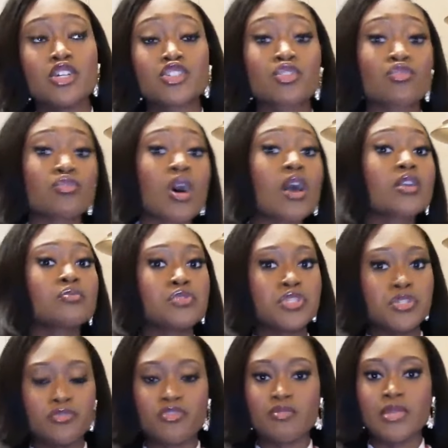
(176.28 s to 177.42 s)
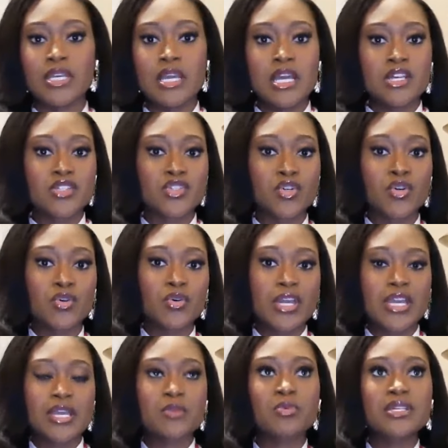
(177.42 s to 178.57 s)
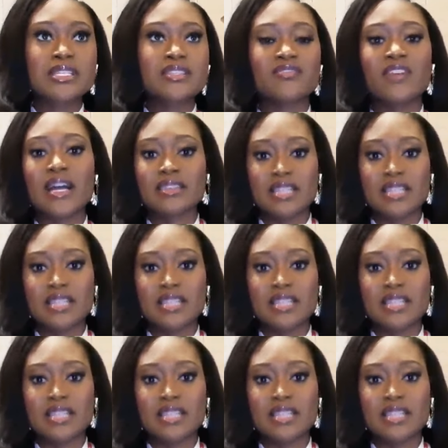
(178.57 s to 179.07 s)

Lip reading: Toronto was new for me. So it wasn't the fact